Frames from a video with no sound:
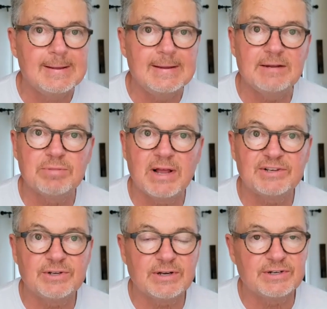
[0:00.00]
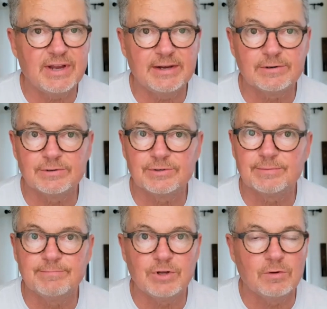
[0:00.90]
in plastic containers.
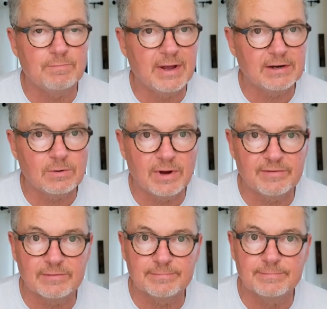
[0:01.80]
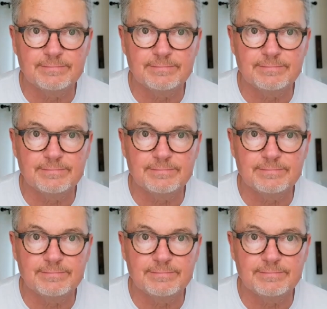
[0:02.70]
Don't microwave them.